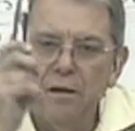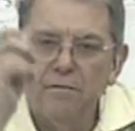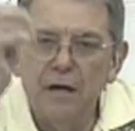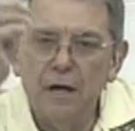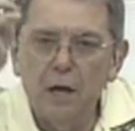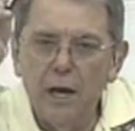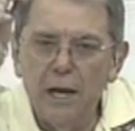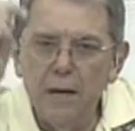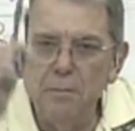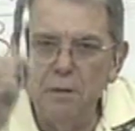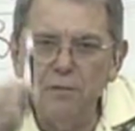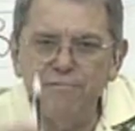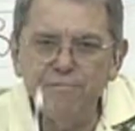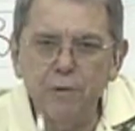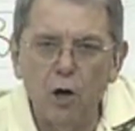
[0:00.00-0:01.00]
They claim
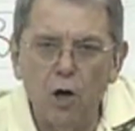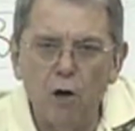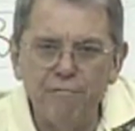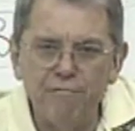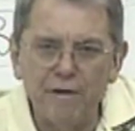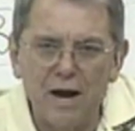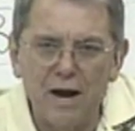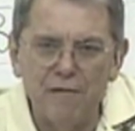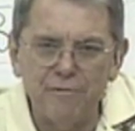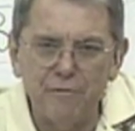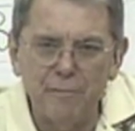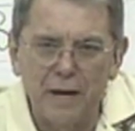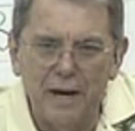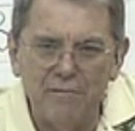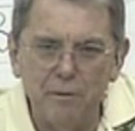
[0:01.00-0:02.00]
to call fire
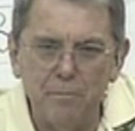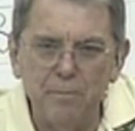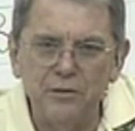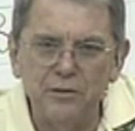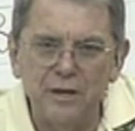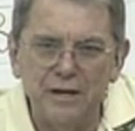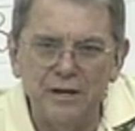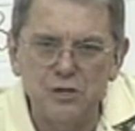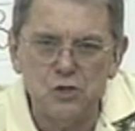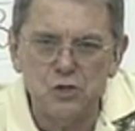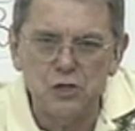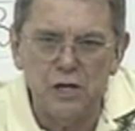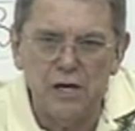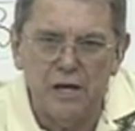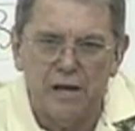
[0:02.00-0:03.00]
from heaven, but they
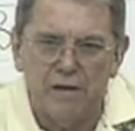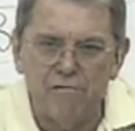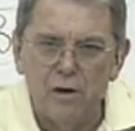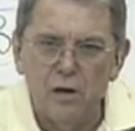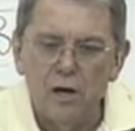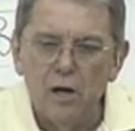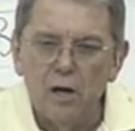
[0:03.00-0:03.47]
deceive